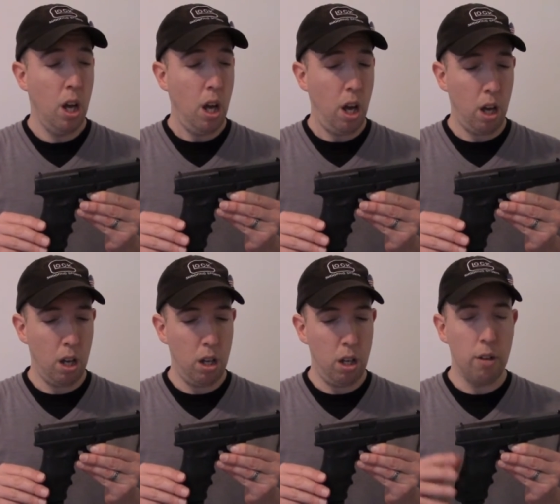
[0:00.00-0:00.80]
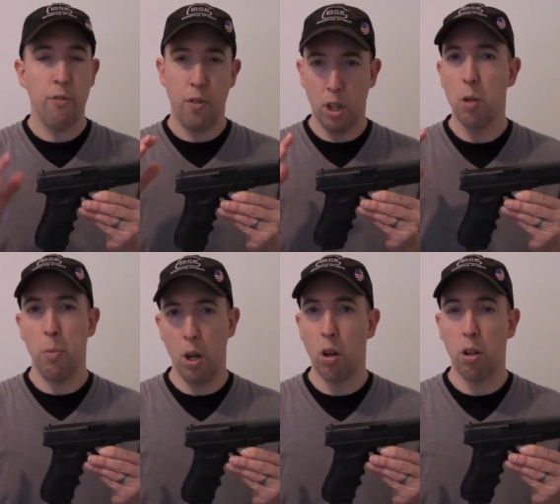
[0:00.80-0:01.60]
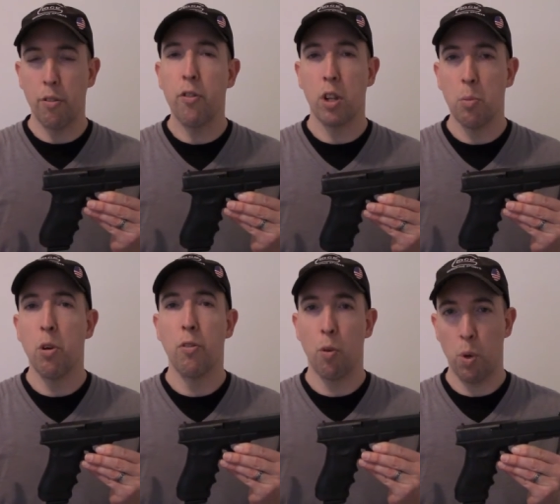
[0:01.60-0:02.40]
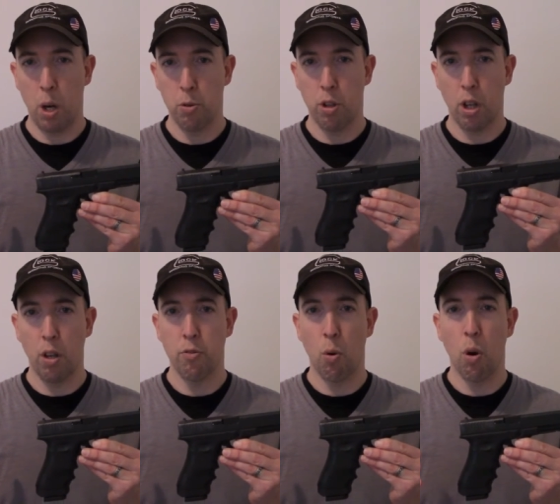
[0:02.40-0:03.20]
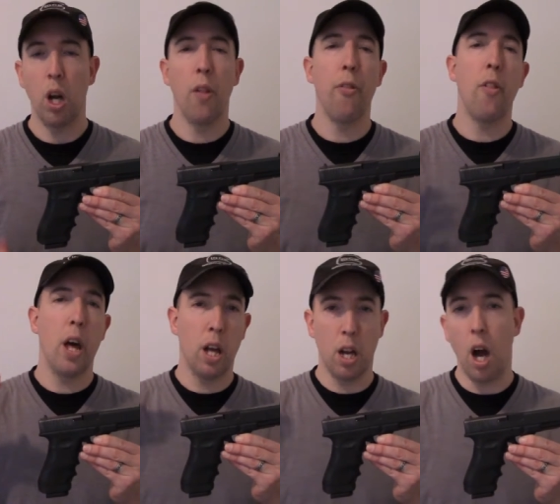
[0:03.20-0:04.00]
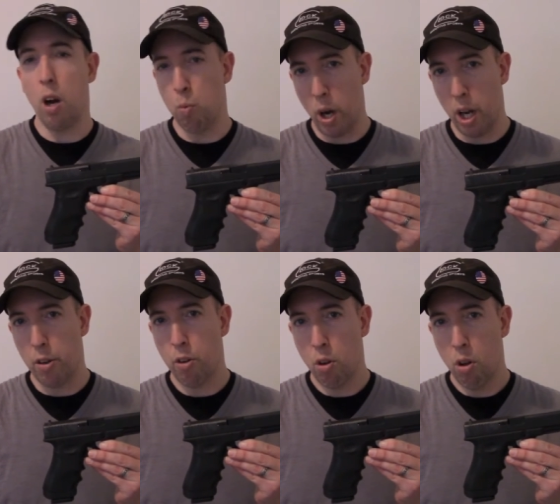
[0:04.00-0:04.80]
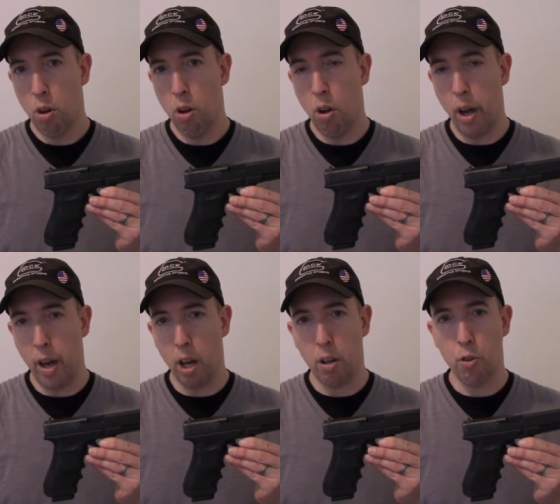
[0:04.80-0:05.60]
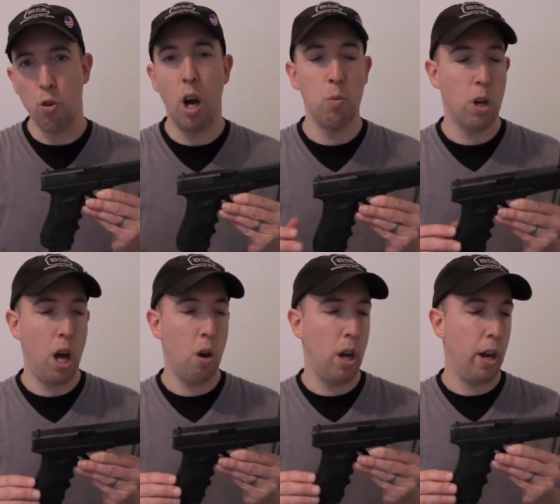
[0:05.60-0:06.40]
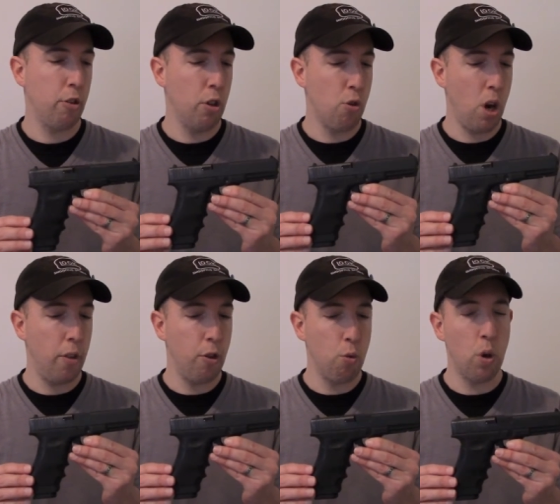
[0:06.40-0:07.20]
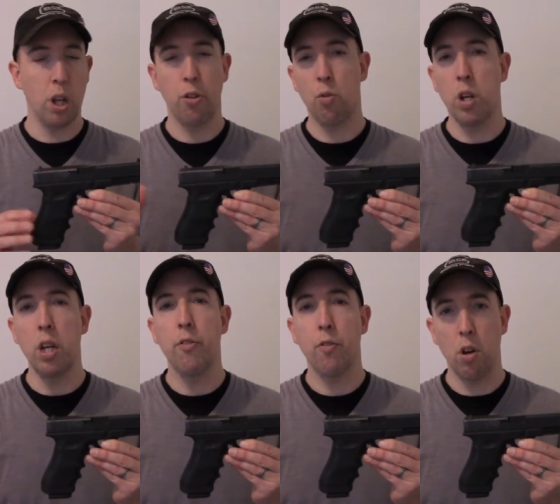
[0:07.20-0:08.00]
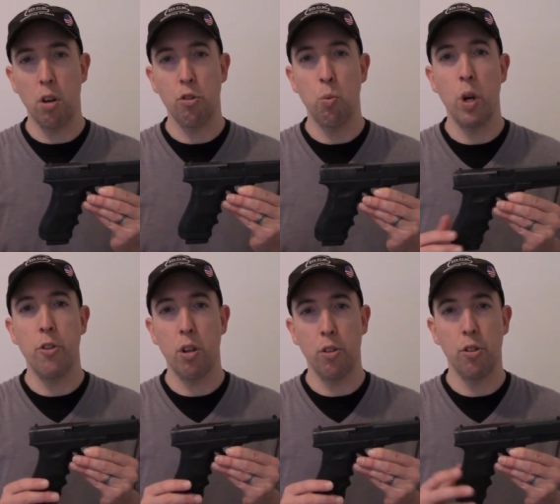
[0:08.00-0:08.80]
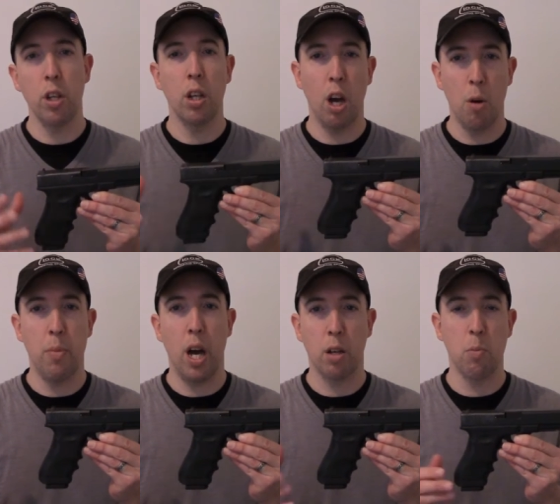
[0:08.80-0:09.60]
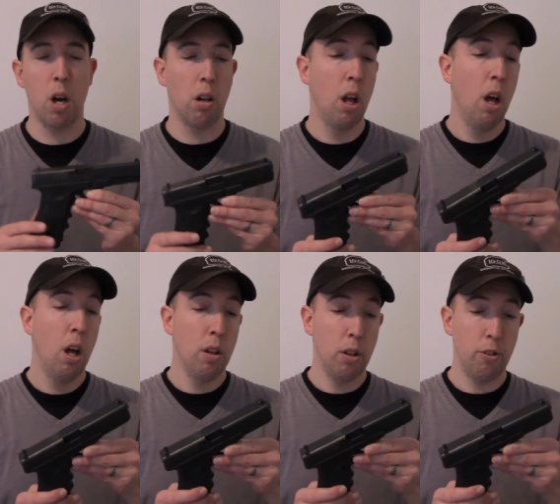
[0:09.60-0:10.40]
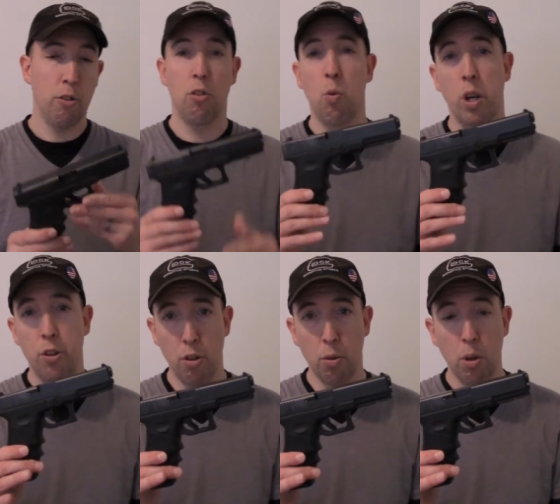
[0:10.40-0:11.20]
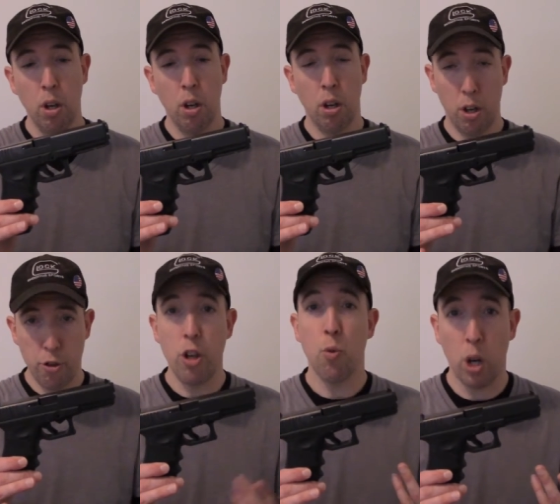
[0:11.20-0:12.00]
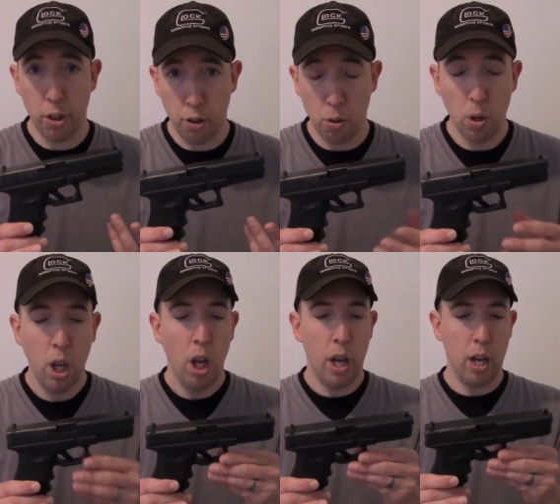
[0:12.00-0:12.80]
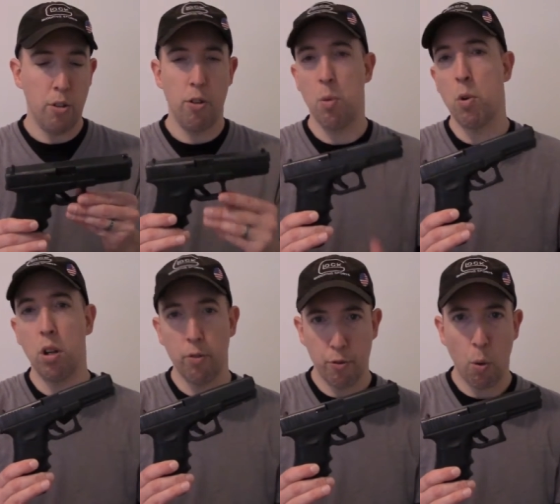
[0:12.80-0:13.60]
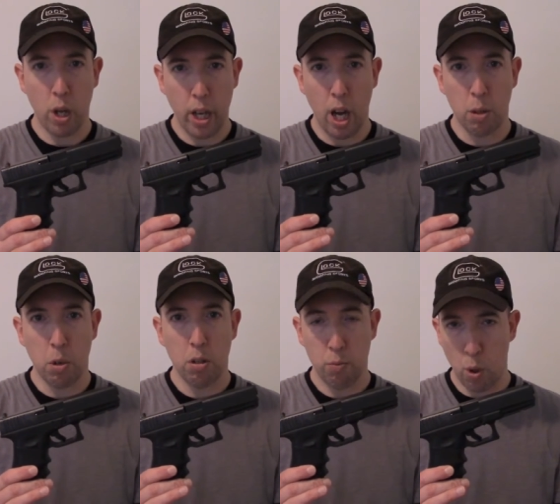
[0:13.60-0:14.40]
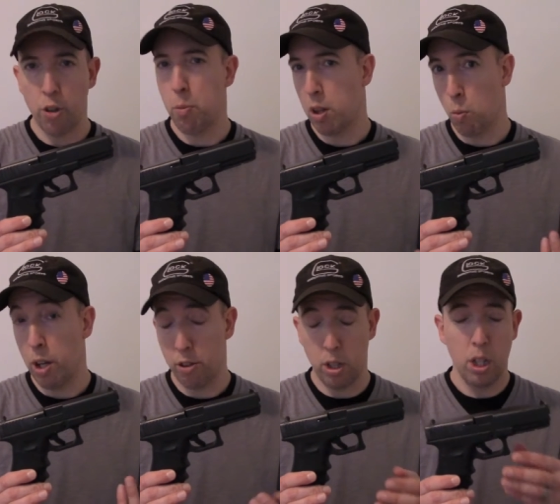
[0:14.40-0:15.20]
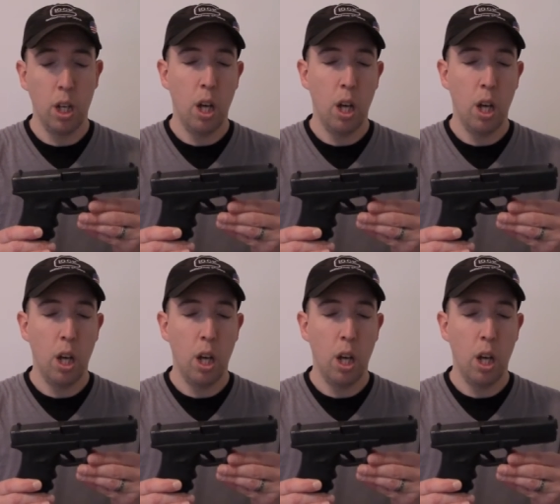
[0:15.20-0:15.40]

and it fit the bill. It fit the bill for what I was looking for, and then I went and tried one out. I actually tried the 23 first, which is the compact model. This is a 22, or a G22, and it's chambered in 40 caliber, 40 Smith & Wesson.